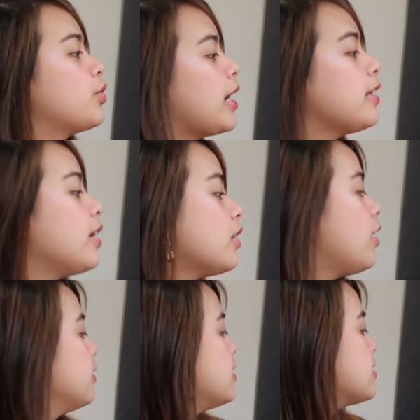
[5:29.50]
right here
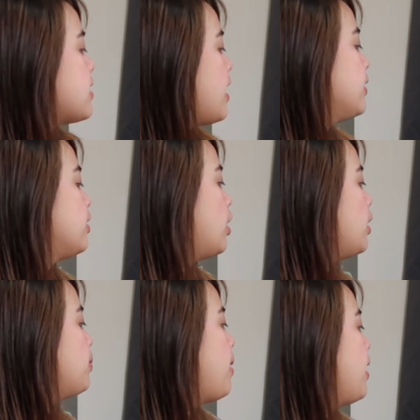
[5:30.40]
on this side
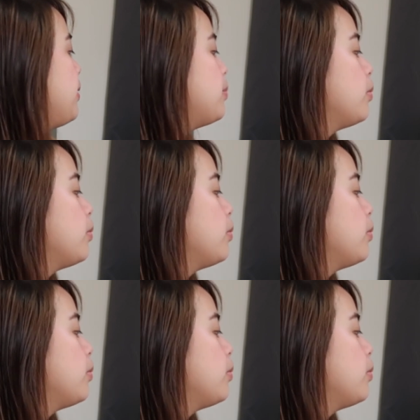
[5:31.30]
are my